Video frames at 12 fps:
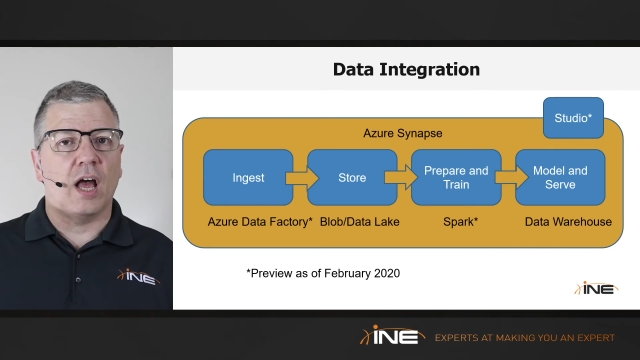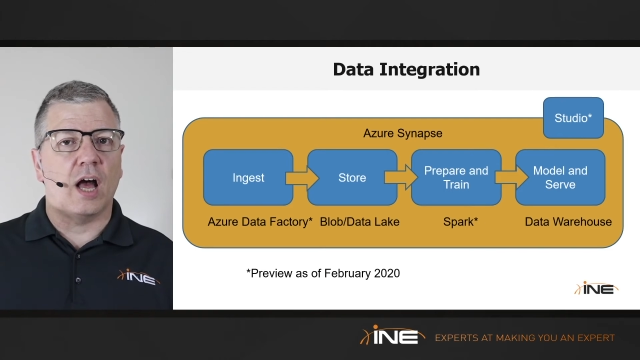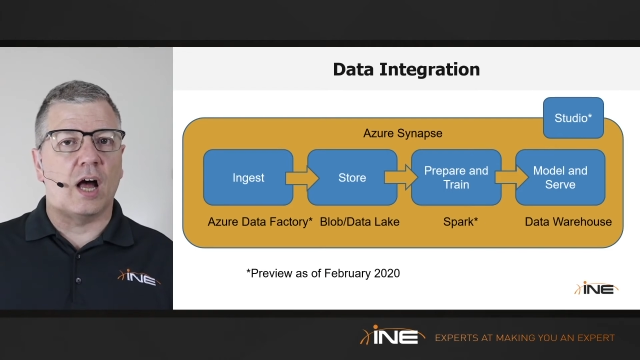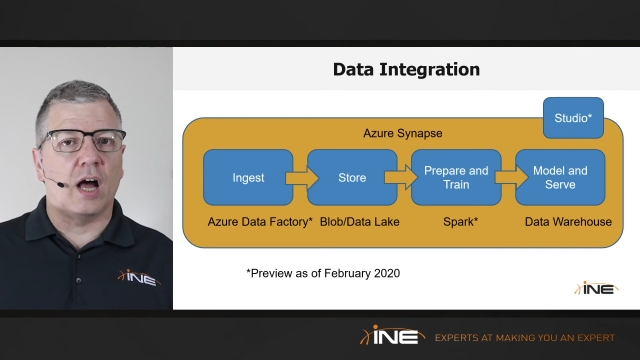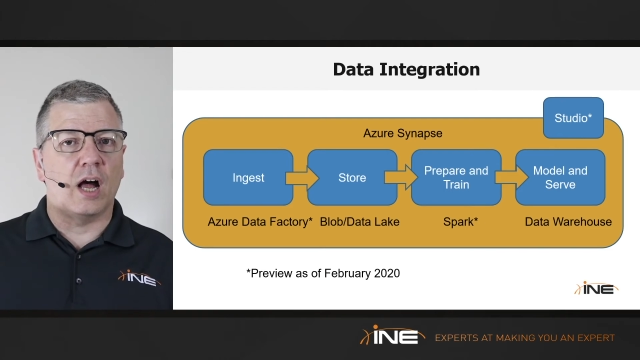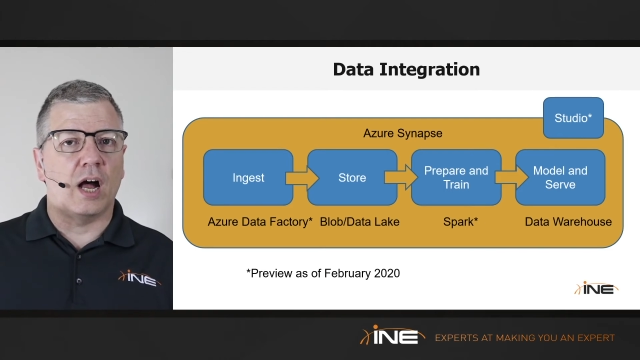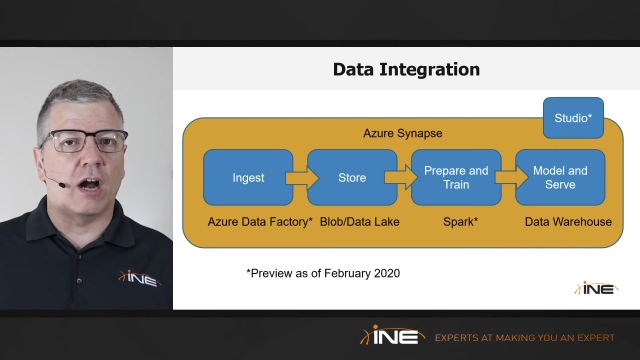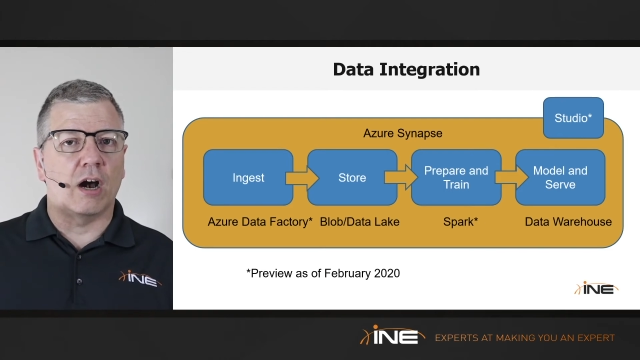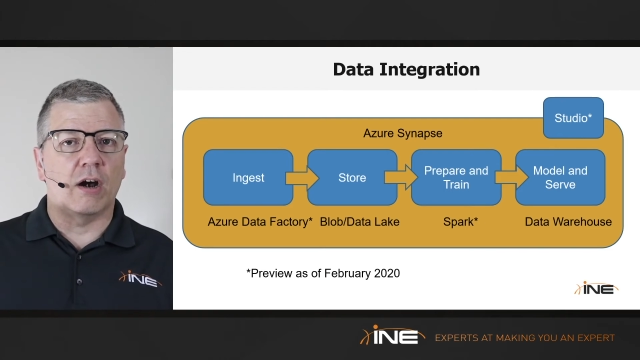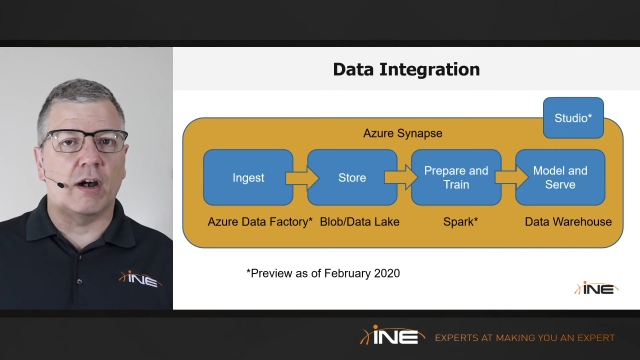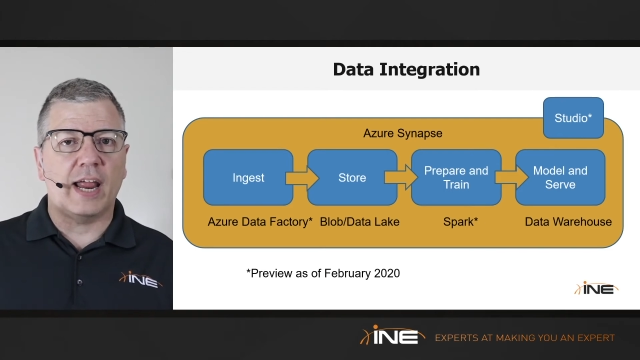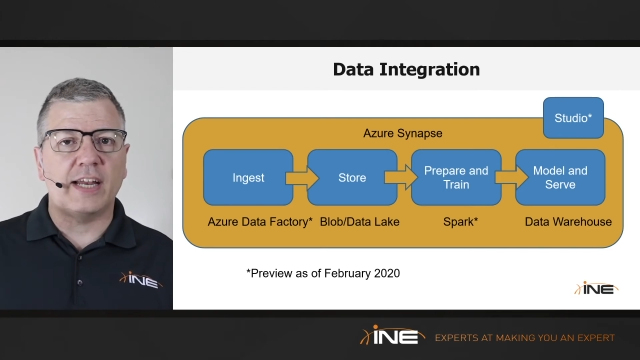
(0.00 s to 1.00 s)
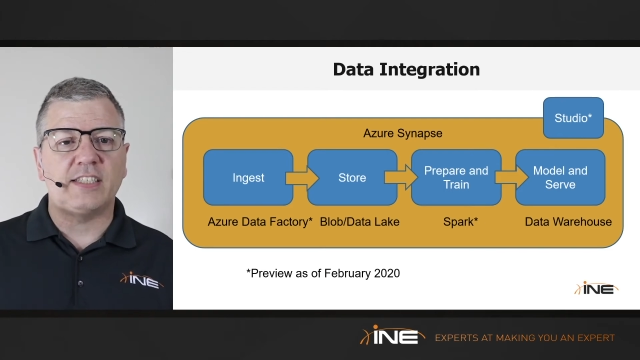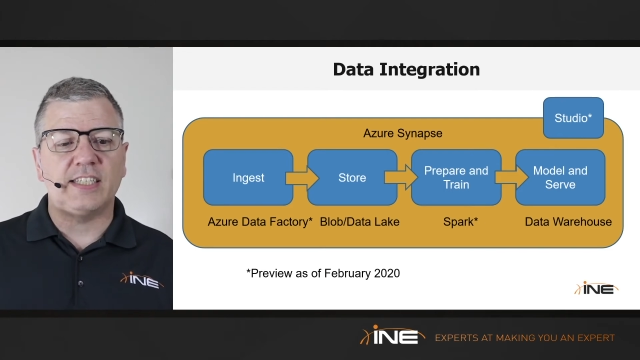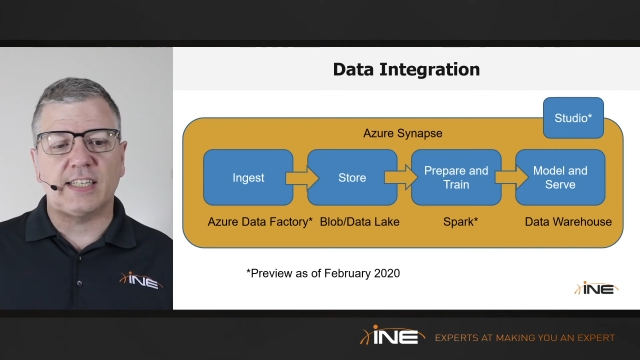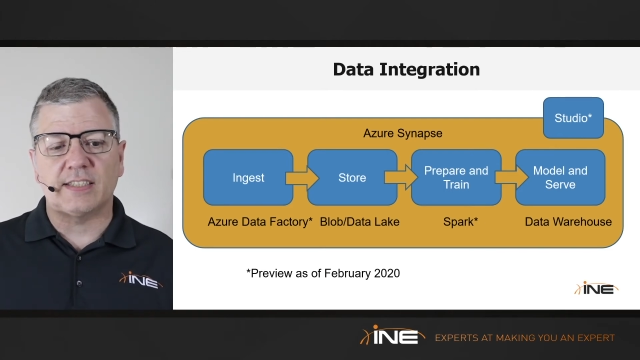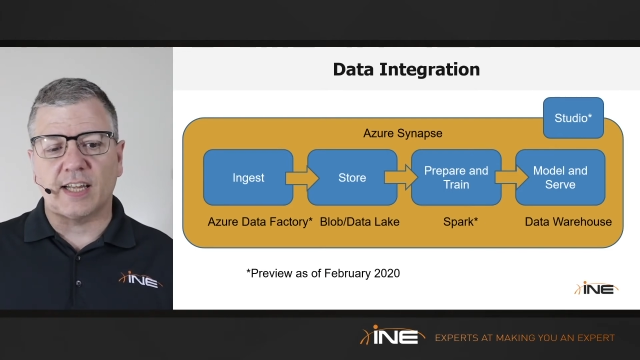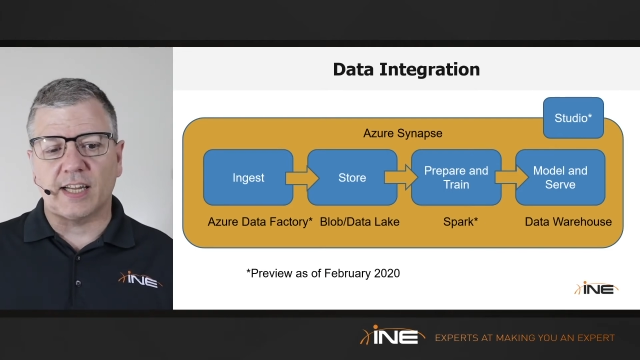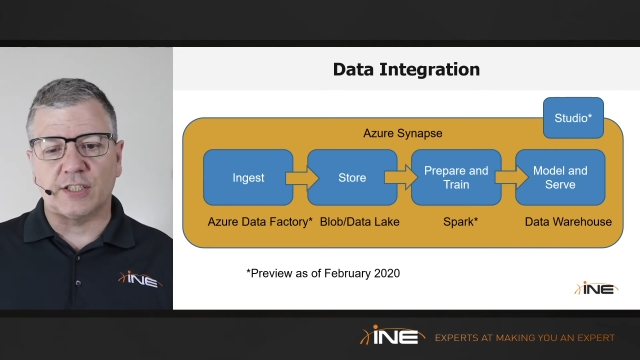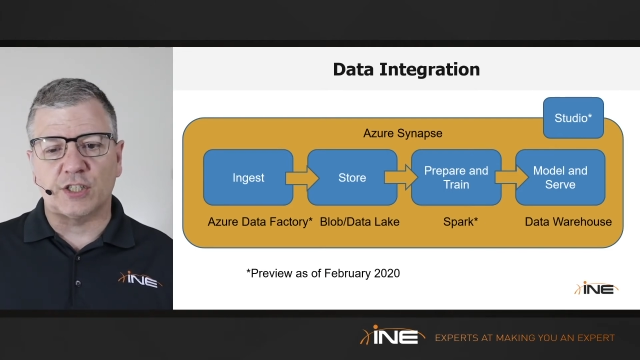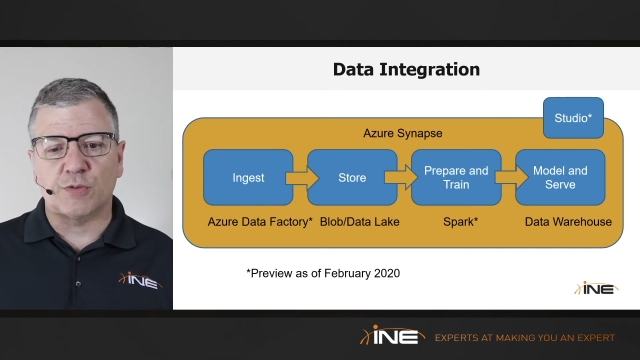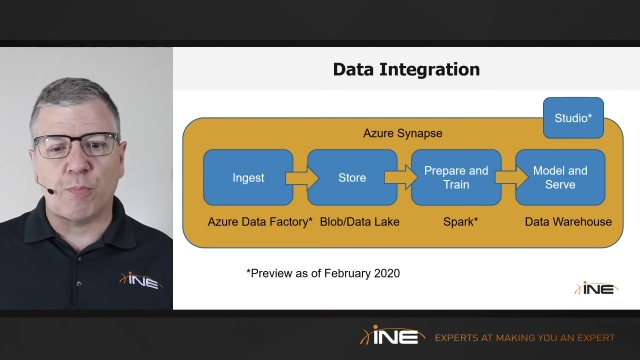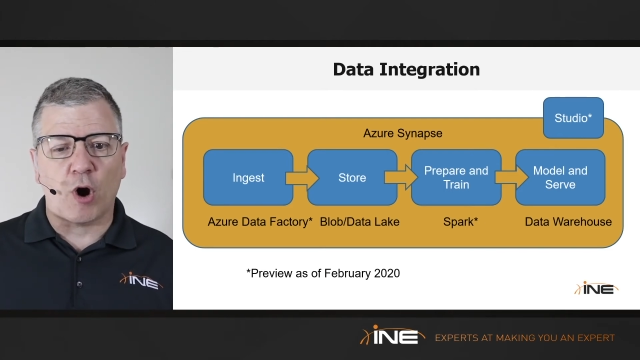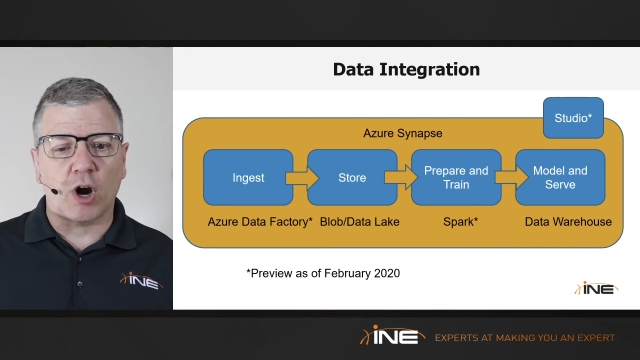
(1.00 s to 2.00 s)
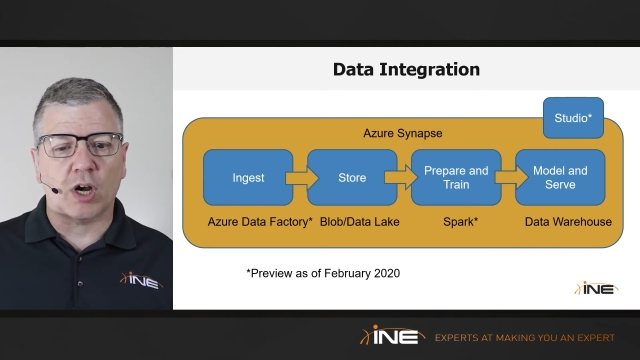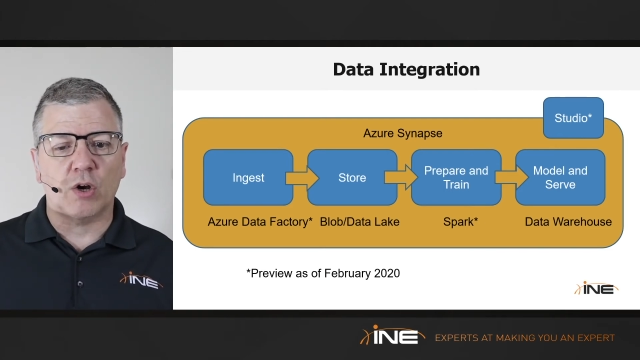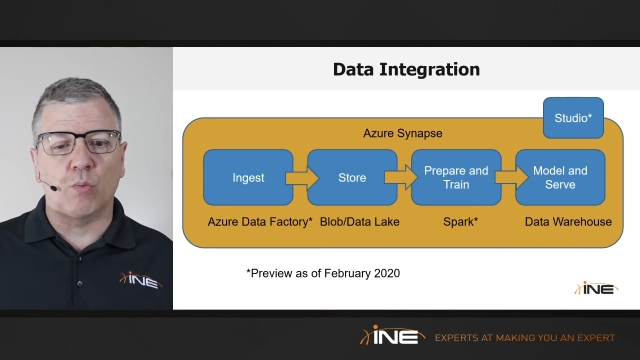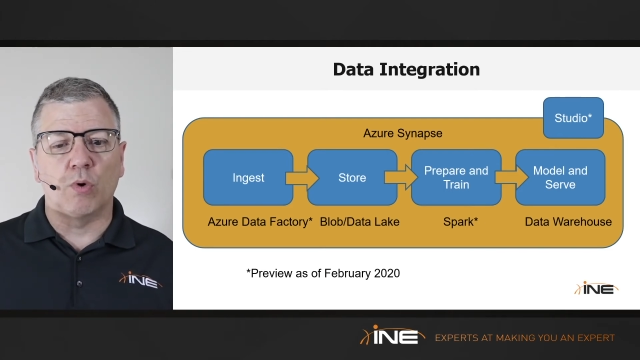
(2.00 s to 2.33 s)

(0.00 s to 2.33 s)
our HDInsight Spark.